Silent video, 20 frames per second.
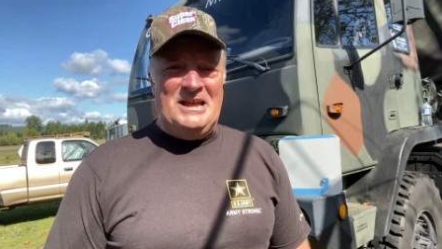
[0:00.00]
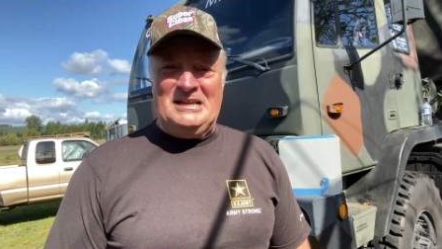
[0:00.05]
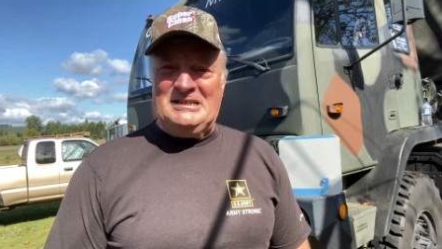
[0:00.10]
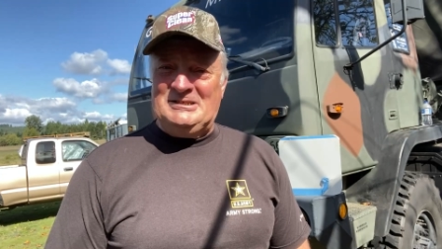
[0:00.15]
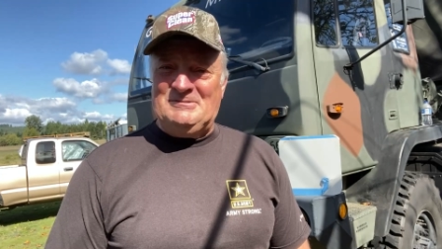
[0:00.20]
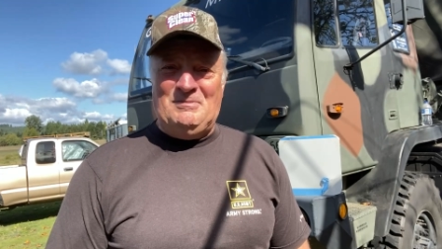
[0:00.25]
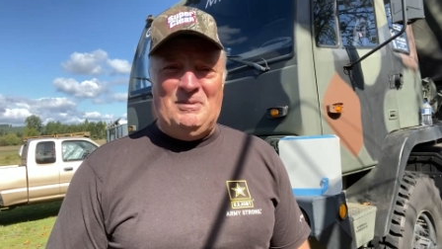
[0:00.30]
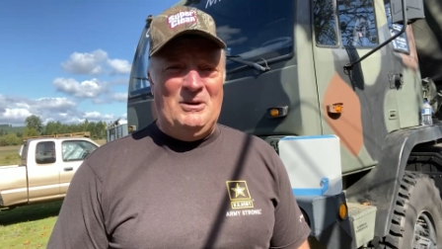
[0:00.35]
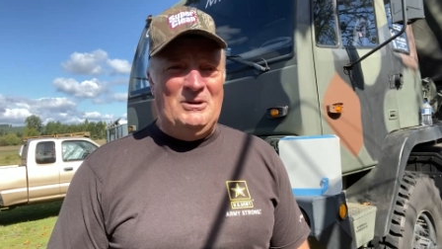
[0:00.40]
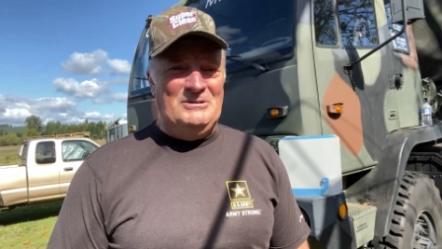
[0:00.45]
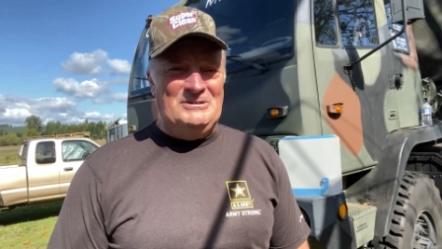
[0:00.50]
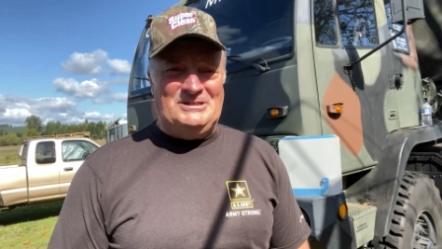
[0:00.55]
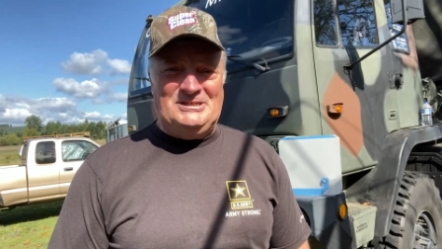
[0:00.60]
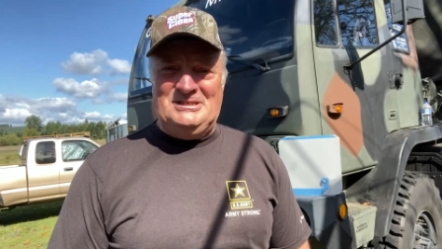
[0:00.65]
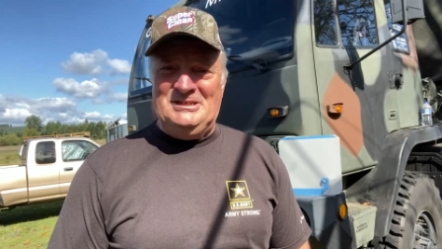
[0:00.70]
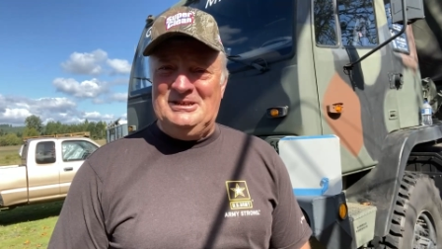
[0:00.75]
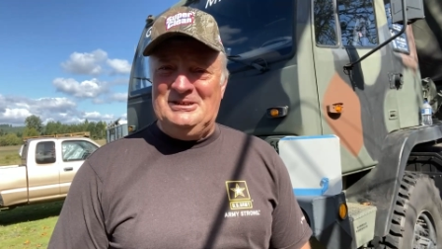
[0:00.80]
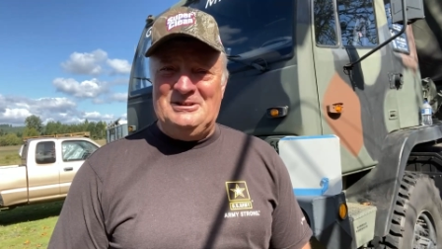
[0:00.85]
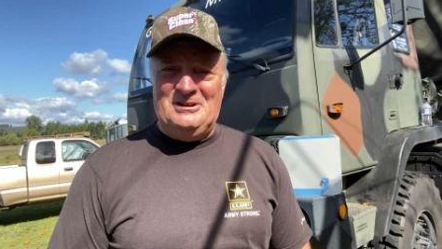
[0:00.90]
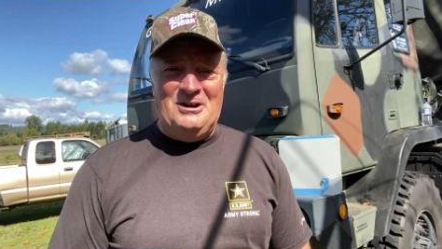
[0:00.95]

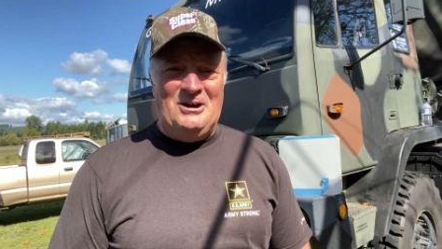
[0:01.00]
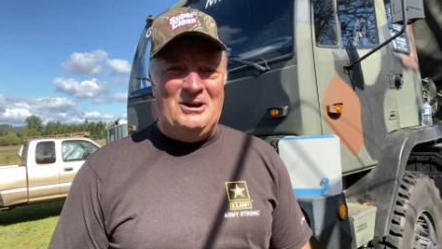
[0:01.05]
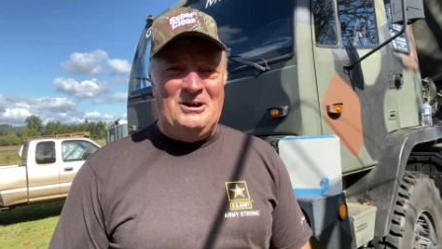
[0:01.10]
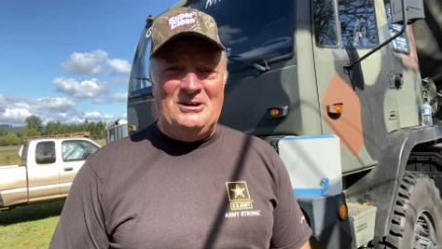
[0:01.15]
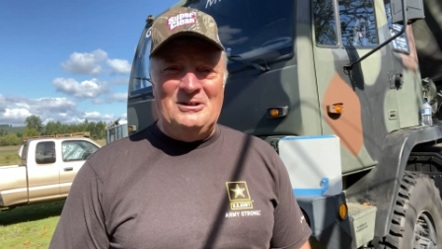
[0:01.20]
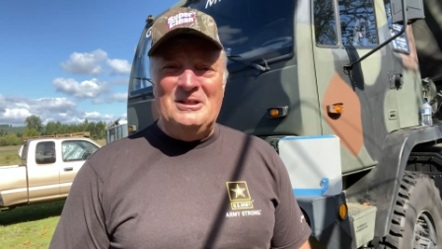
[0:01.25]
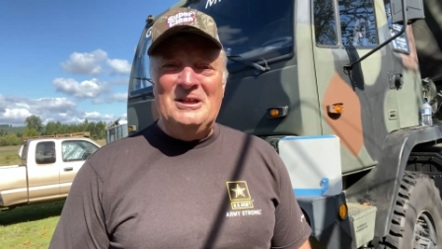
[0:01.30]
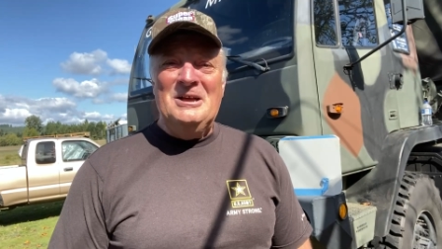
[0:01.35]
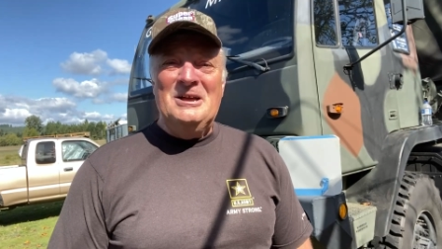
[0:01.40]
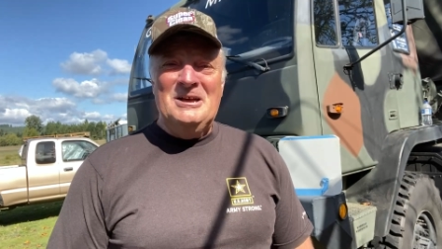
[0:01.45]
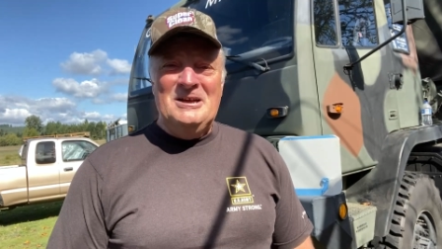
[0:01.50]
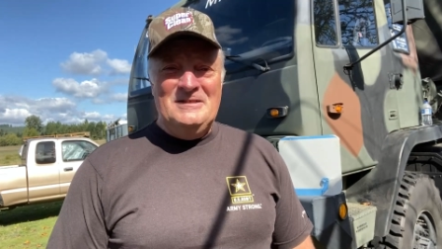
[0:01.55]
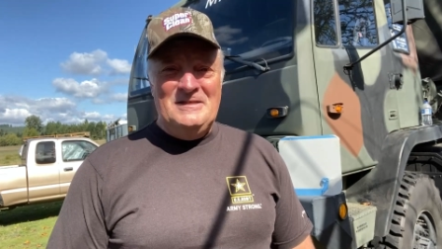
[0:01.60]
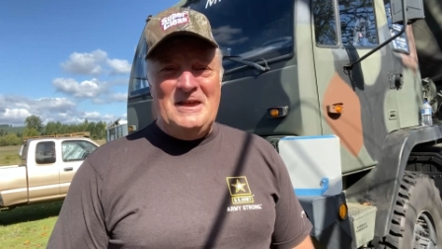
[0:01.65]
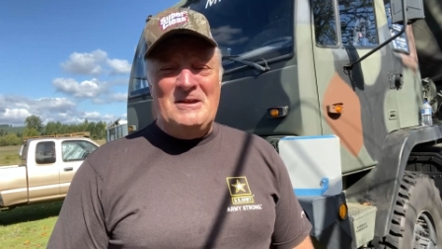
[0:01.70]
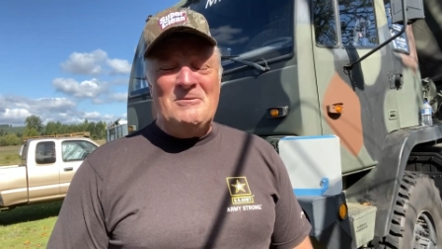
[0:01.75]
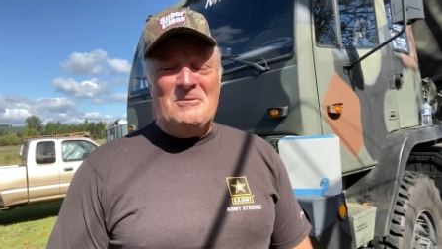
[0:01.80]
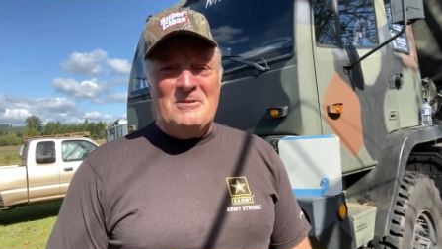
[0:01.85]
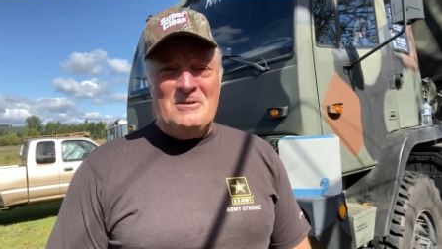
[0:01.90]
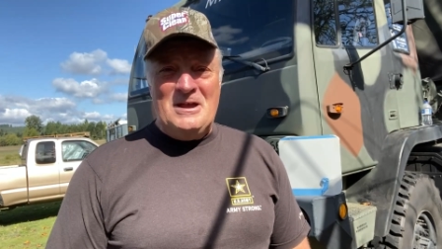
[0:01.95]
experts at all.
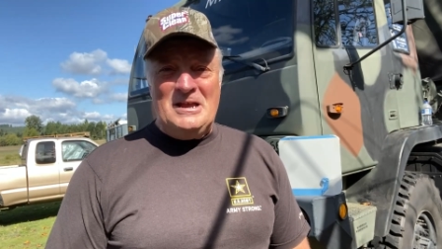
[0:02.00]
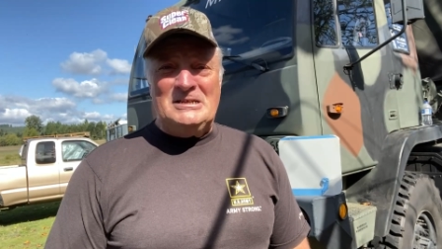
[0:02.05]
They were